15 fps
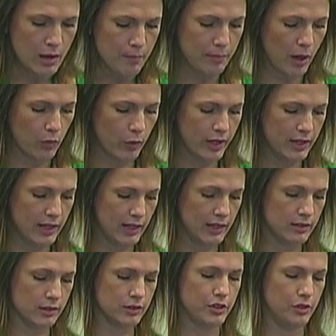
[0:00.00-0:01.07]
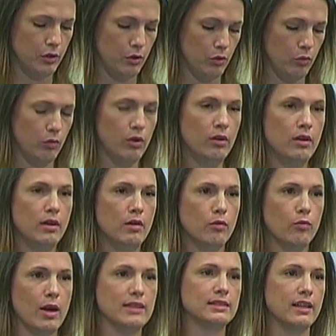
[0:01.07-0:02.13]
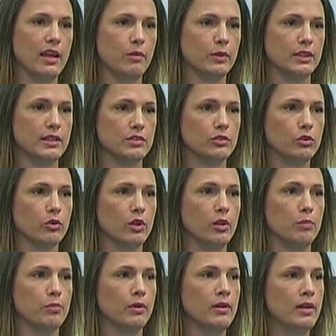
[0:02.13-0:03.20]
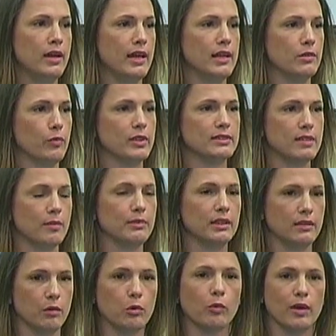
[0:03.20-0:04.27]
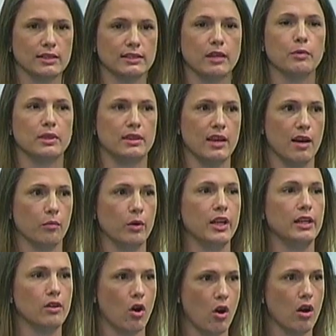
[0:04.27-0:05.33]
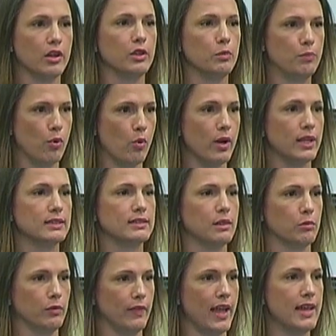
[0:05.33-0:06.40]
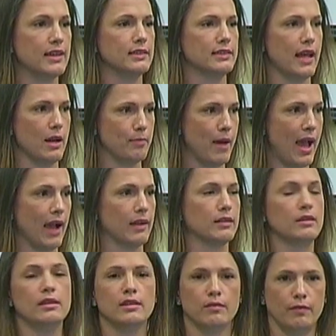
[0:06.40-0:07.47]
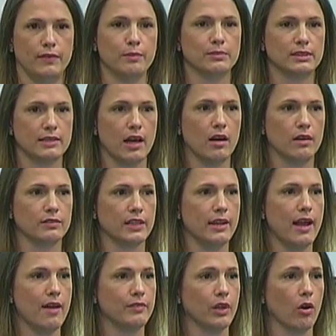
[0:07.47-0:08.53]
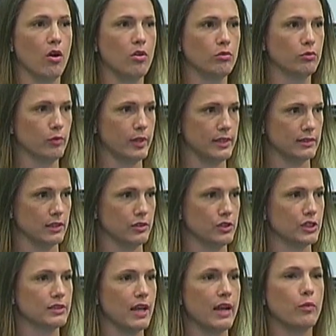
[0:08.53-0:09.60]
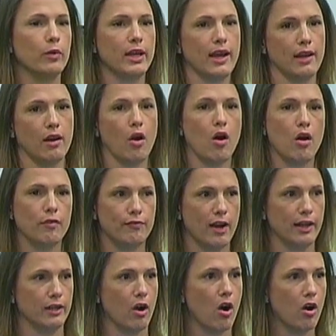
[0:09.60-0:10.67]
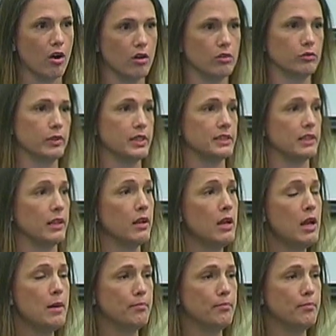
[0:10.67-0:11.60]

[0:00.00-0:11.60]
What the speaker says: But we need to resonate with this group with something that will resonate with them. We need to argue points that they can take back themselves and have their own reason, just like we had to all find our own reason.